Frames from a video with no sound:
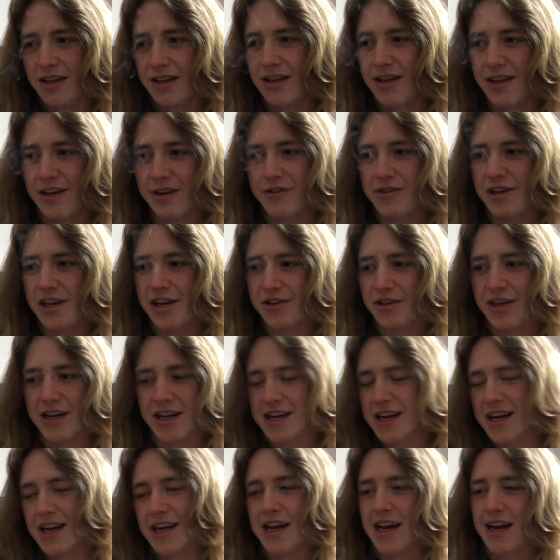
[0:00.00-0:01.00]
you know,
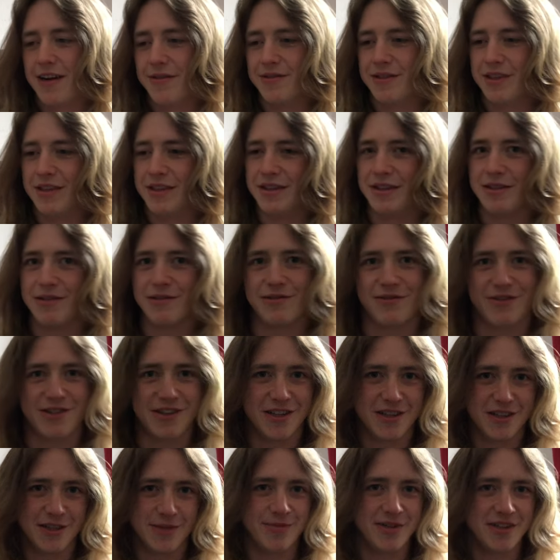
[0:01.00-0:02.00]
like, I haven't
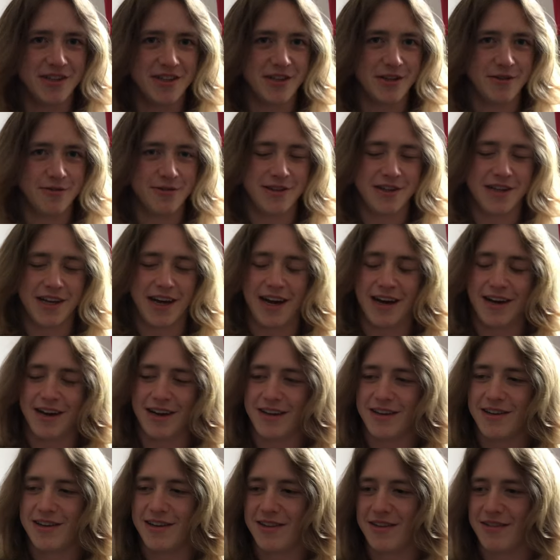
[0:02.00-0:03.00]
really been doing that,
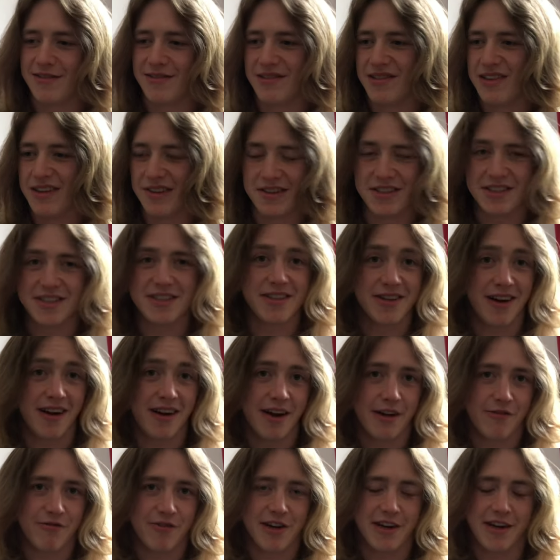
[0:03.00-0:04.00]
at least not
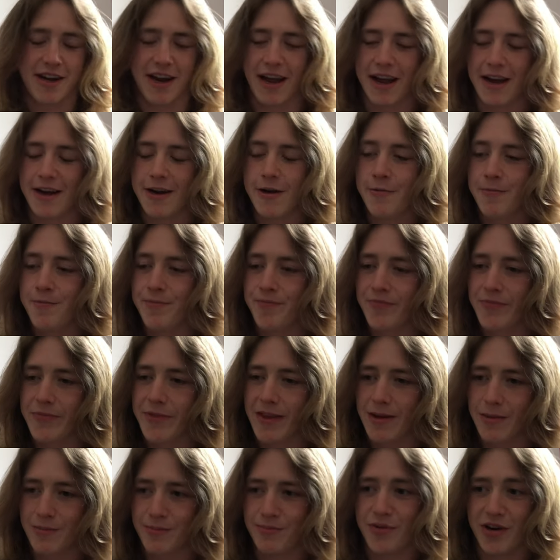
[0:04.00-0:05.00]
every day.
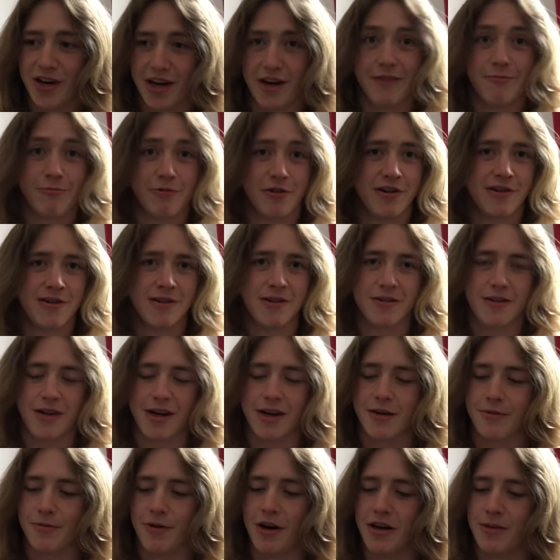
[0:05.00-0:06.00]
But I really
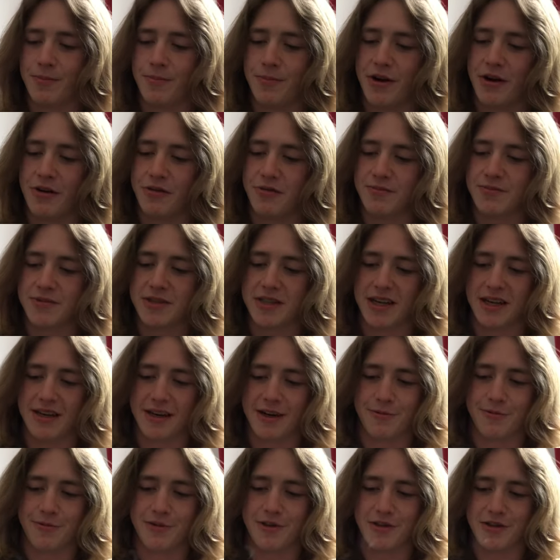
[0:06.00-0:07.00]
like writing poems, and I
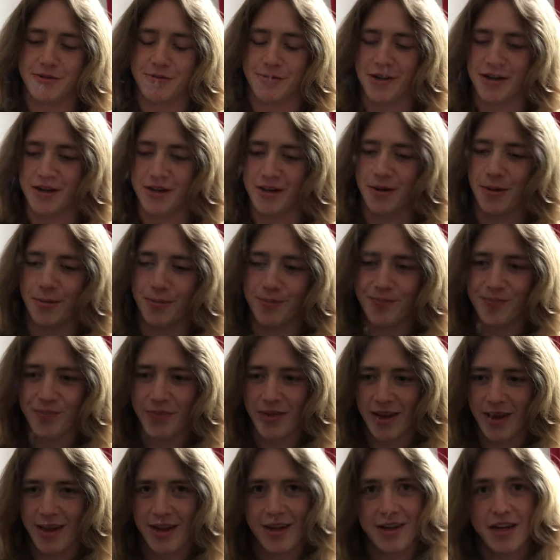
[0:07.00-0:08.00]
really want to
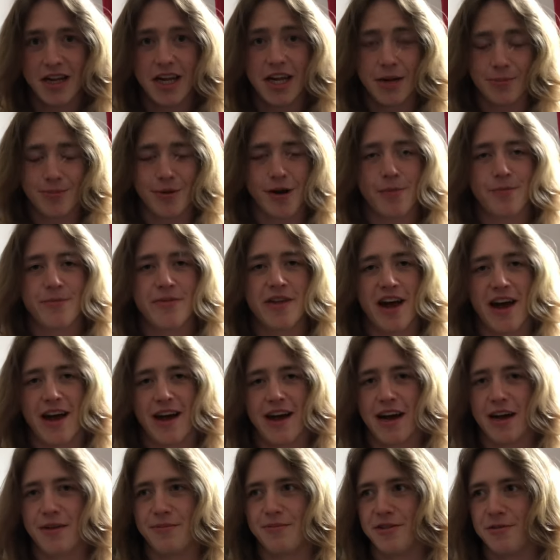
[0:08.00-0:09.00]
keep up that
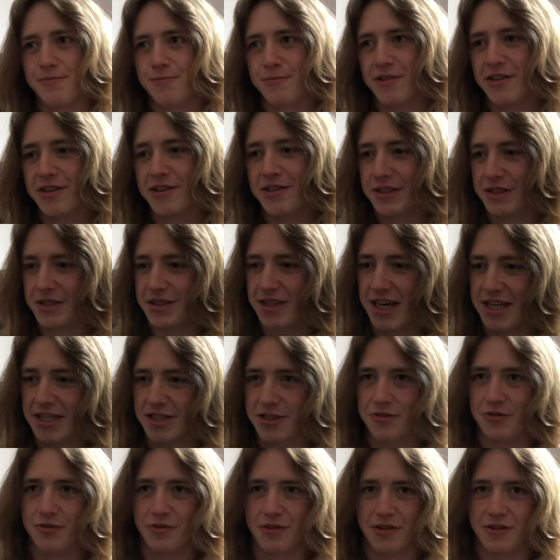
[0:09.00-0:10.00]
habit, because
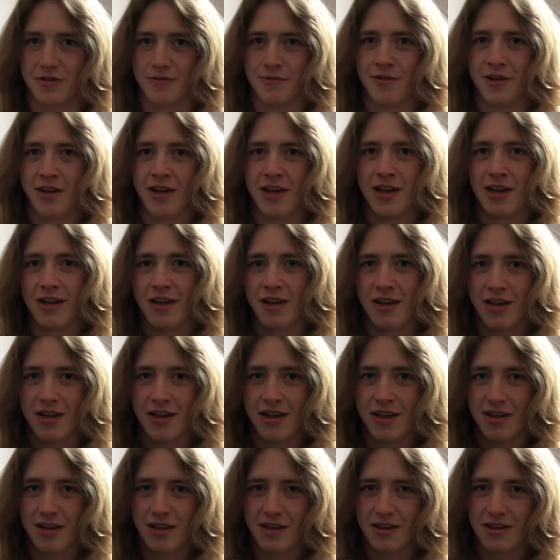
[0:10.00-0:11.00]
that's sort of,
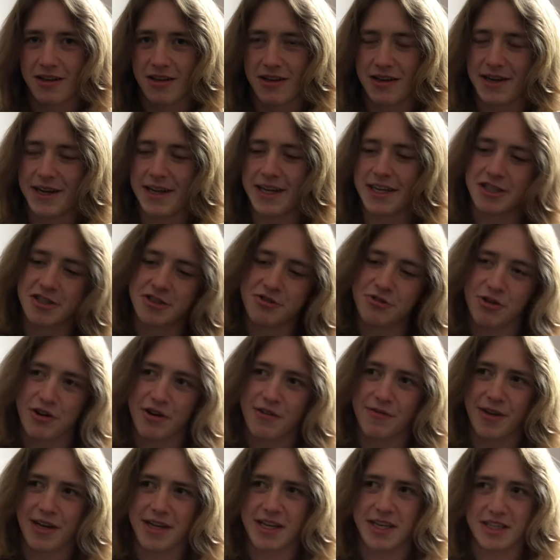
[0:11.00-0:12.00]
it's sort
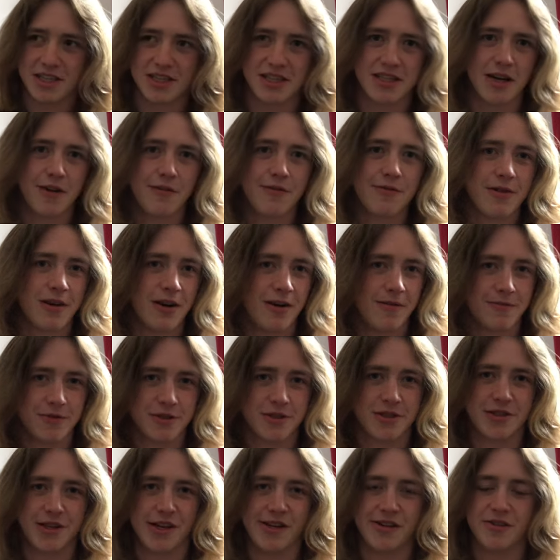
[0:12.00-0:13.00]
of like a
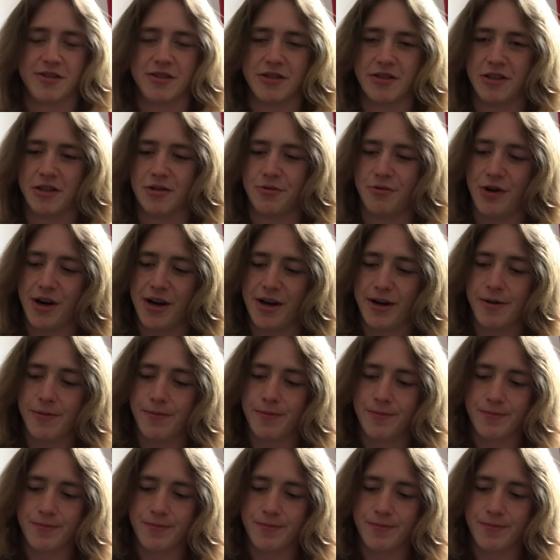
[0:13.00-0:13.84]
self-conversation in a way.